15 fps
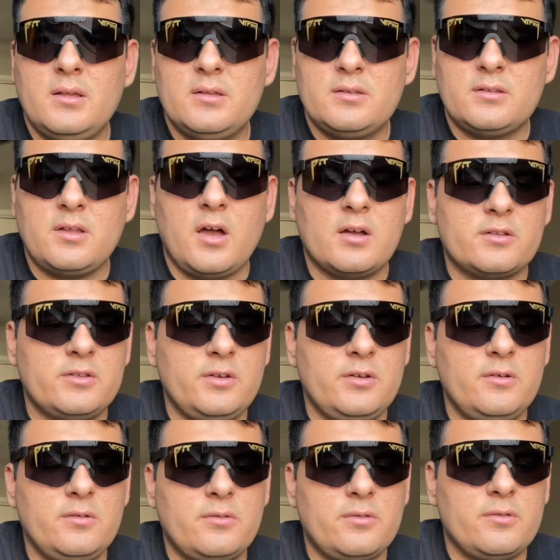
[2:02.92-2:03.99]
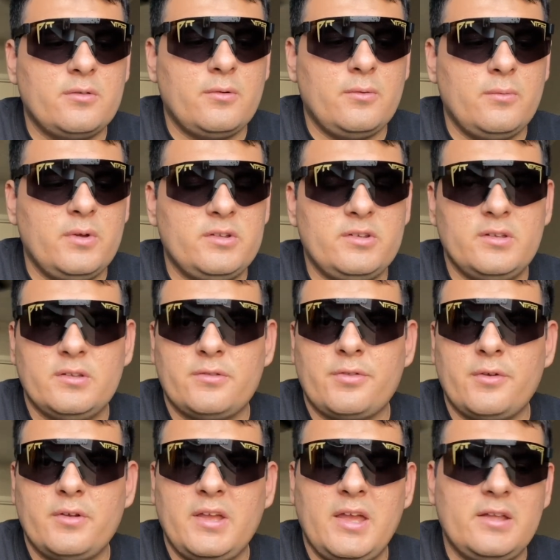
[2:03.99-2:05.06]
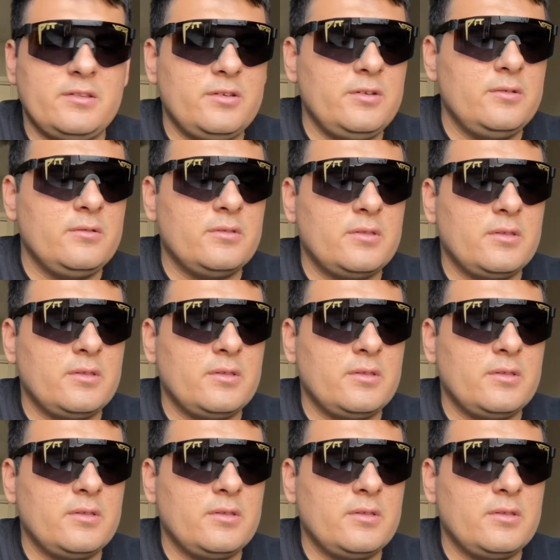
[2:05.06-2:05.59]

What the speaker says: stock tooth, which is 38 tooth.